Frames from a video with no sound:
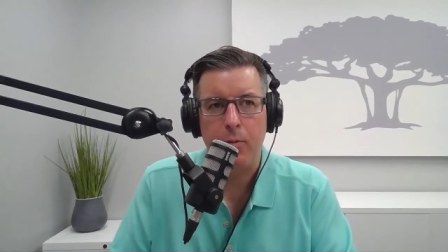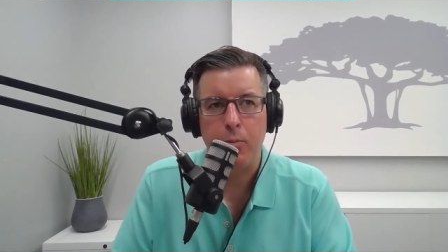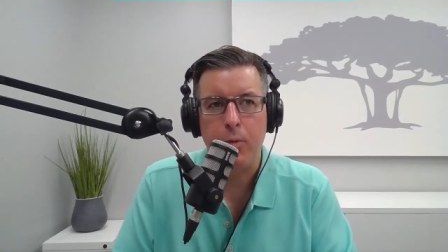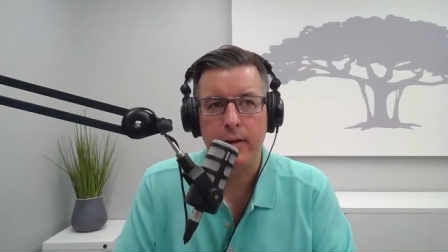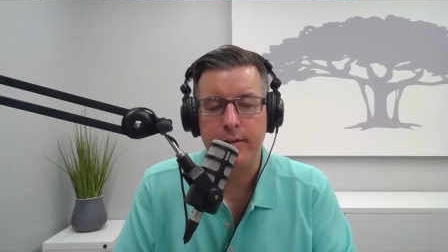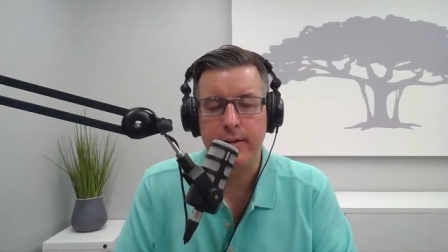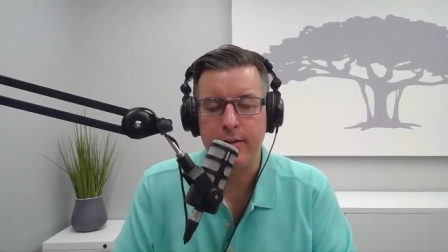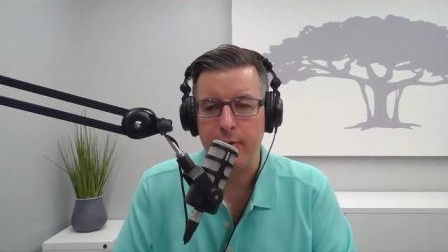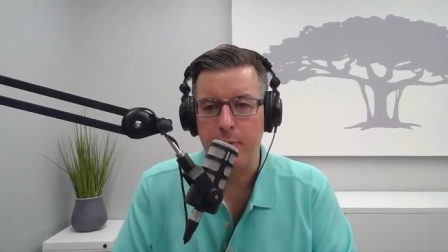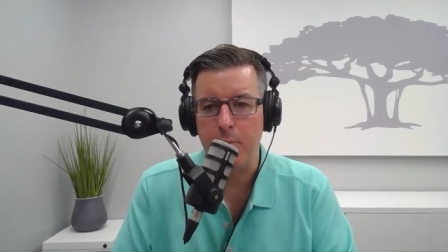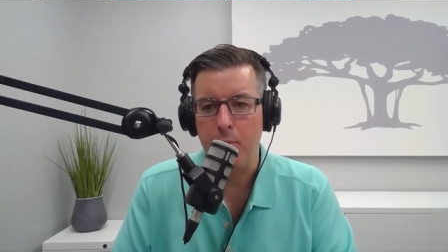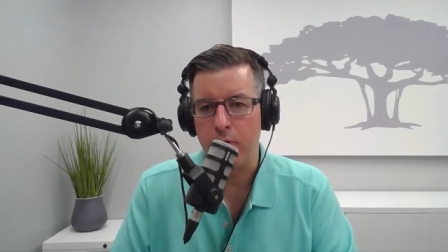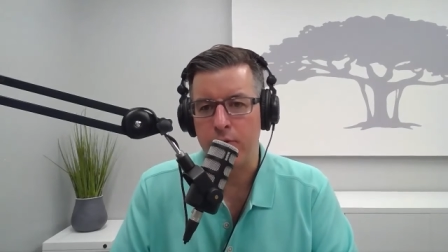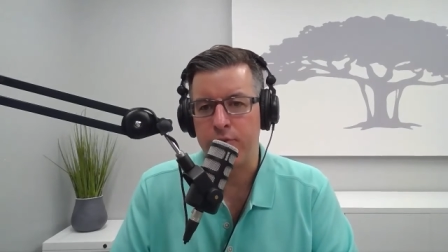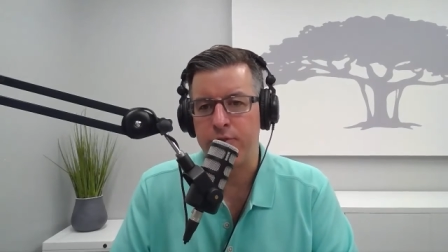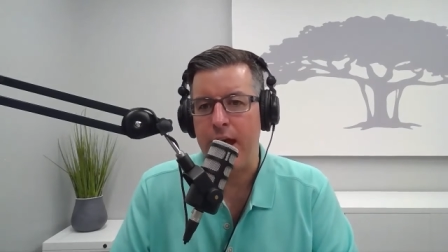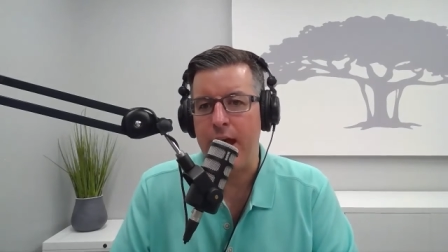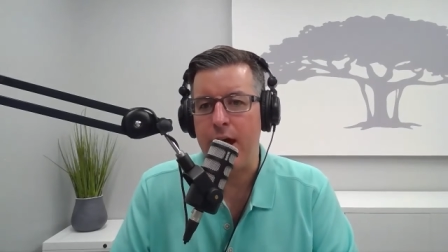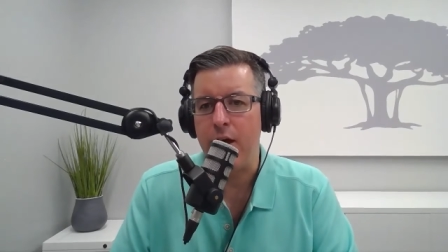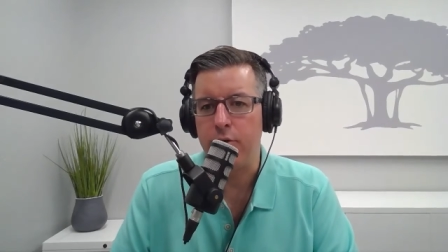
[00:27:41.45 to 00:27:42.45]
a relatively more
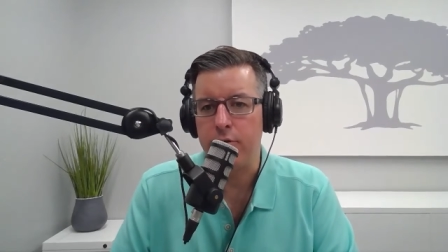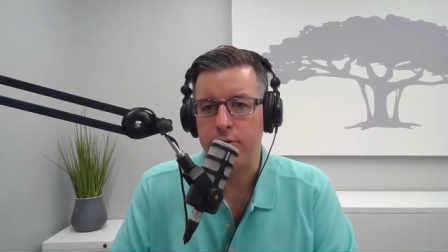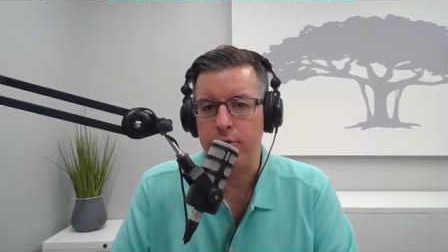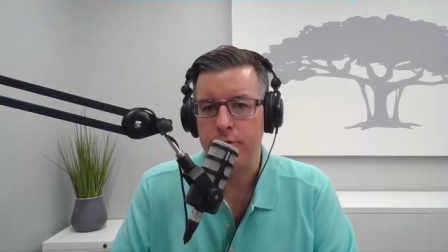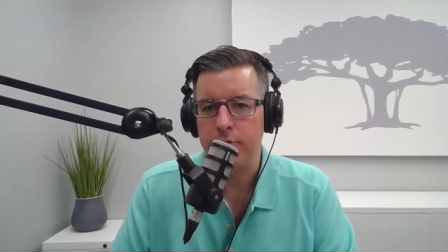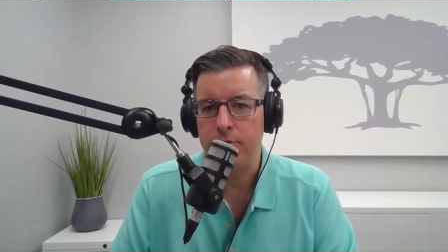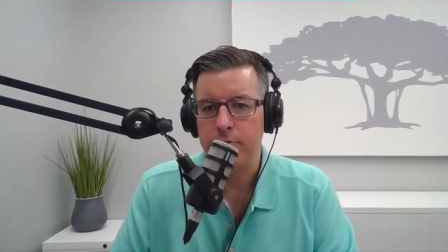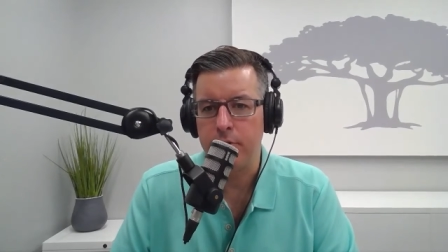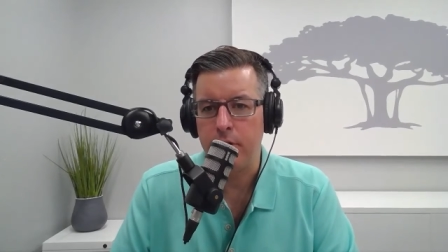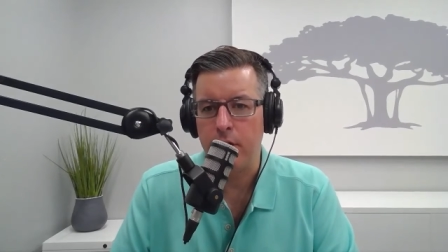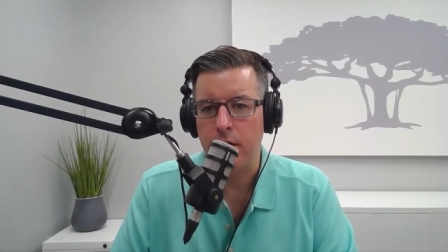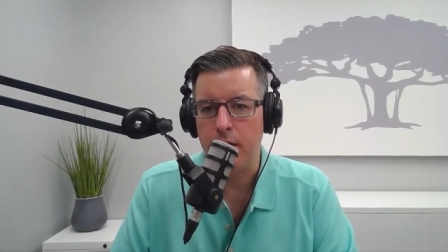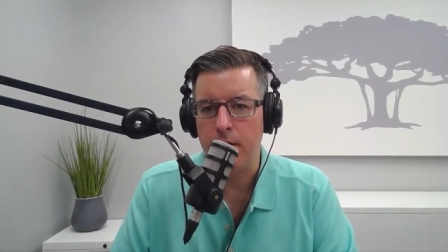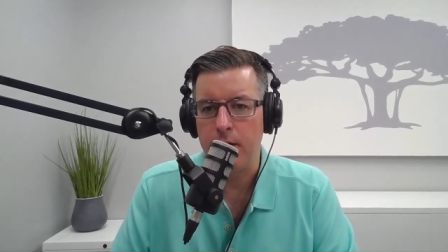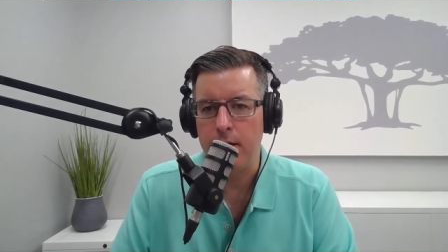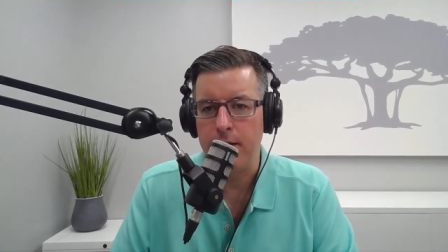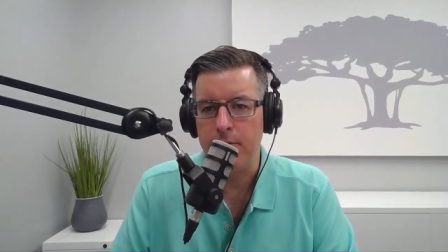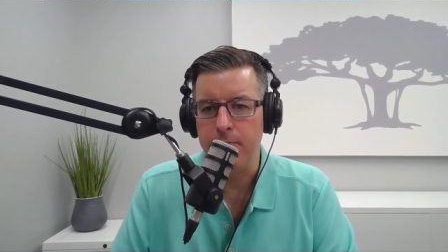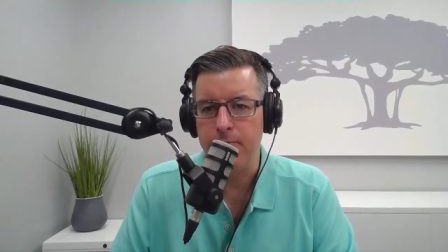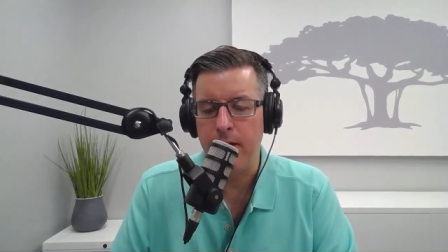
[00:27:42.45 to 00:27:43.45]
sound
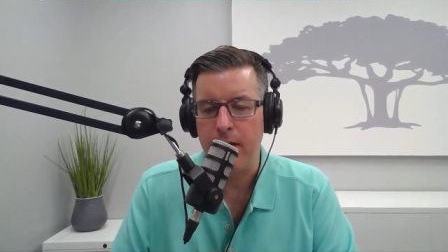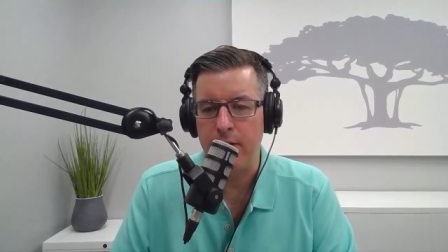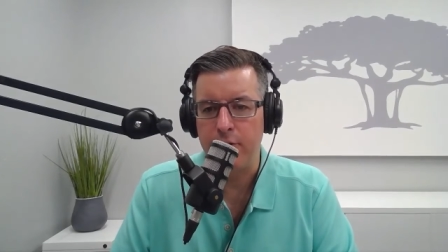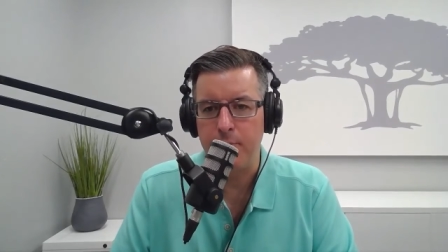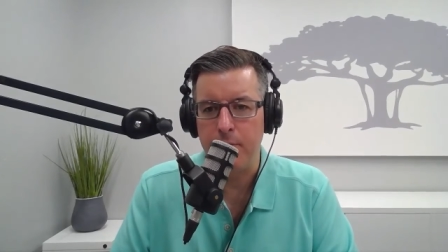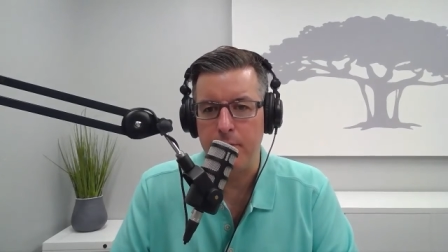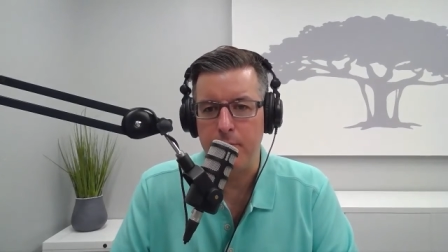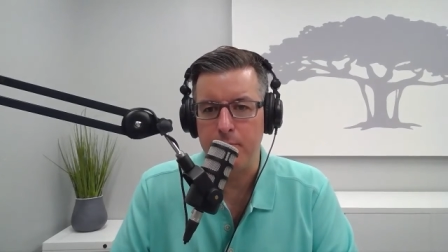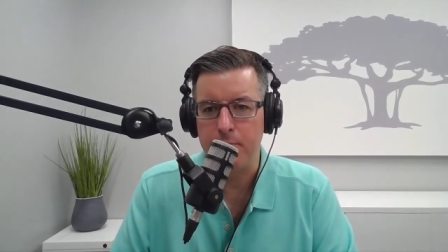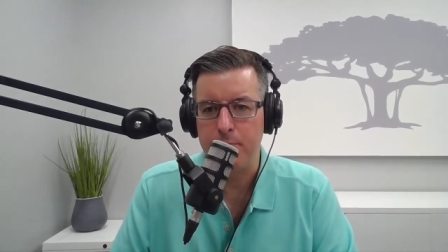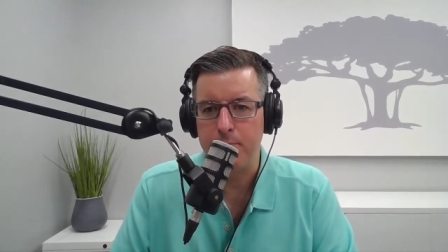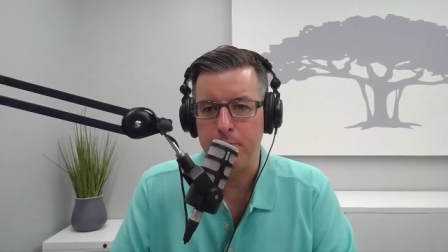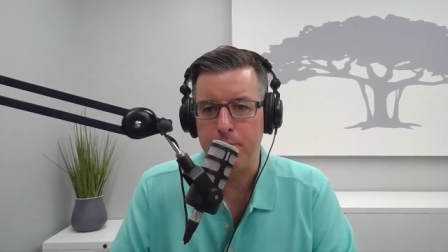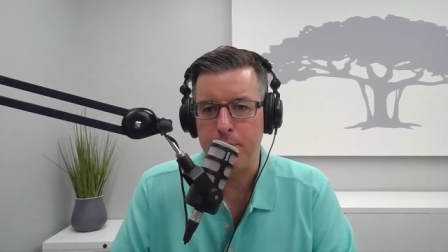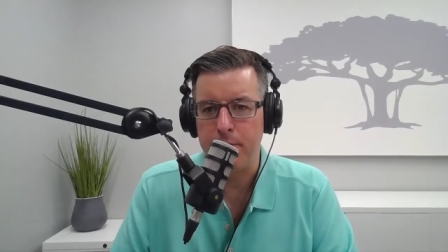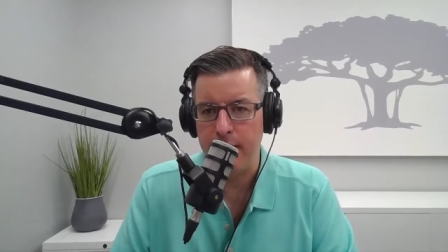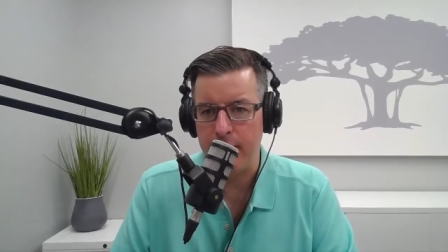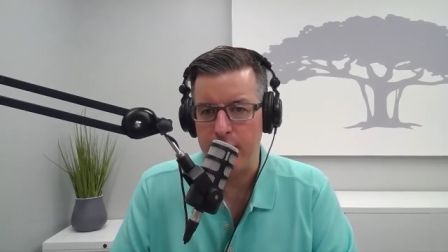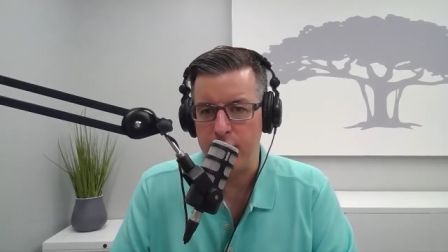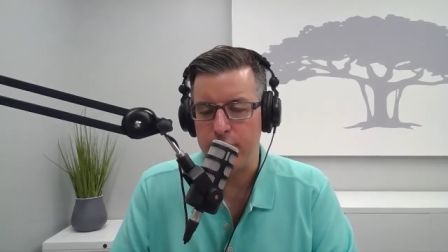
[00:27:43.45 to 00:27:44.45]
uh, investment
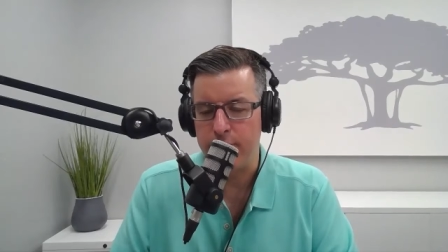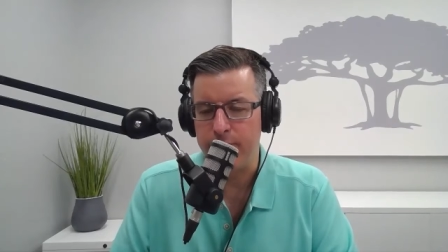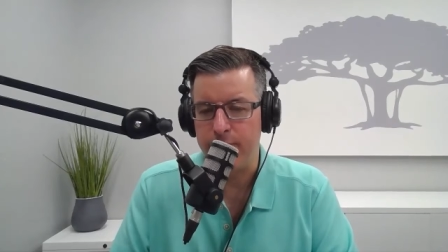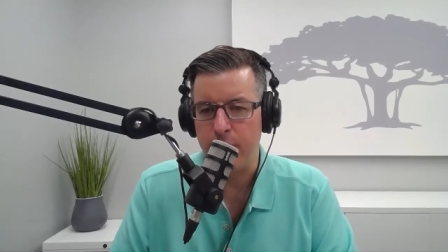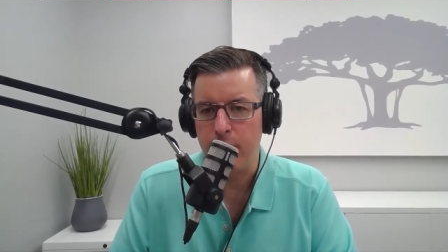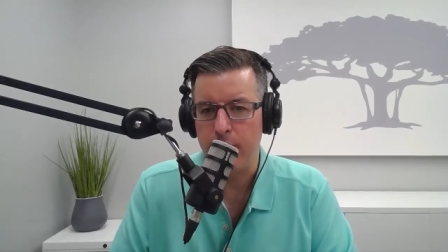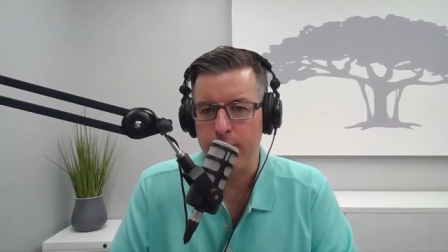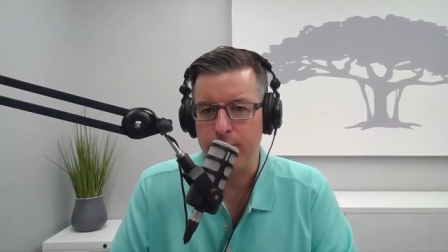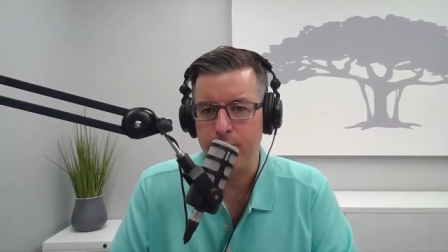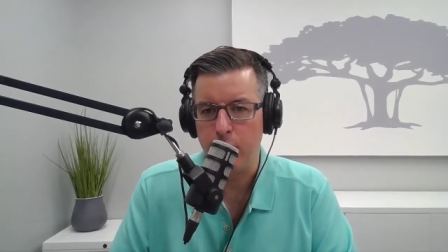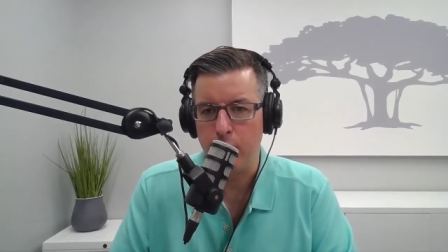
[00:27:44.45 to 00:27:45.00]
potential for,